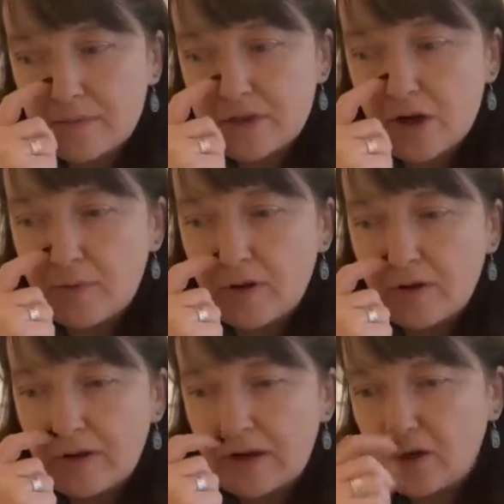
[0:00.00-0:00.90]
double,
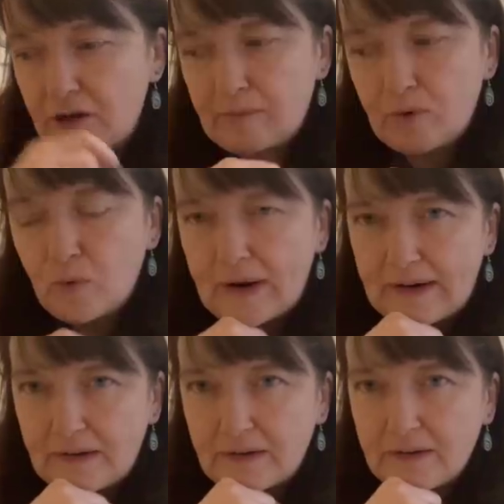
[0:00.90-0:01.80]
including
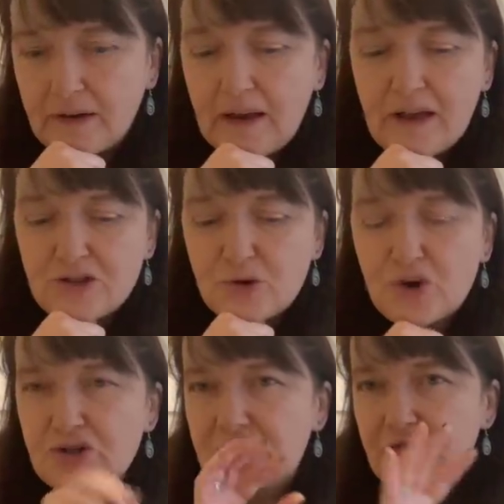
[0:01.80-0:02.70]
mohair, so
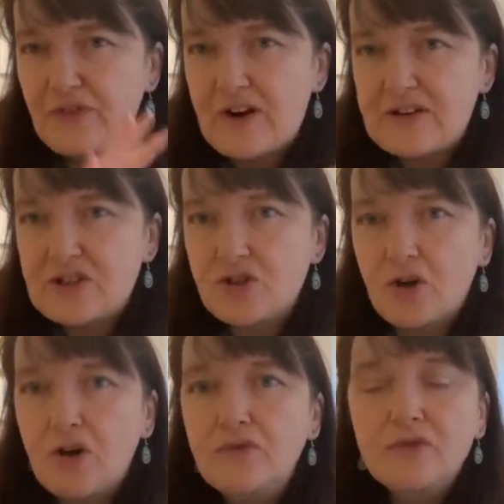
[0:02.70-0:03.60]
hers is a very
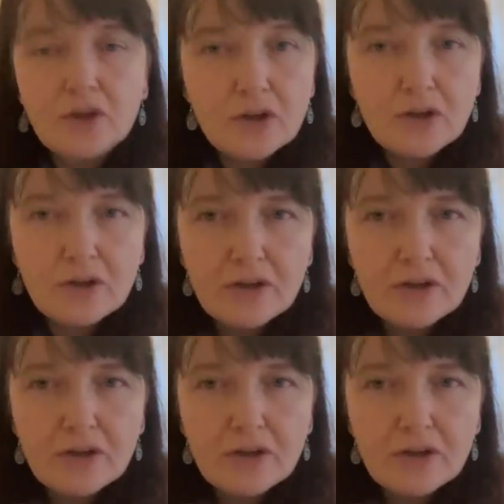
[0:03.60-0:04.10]
soft look.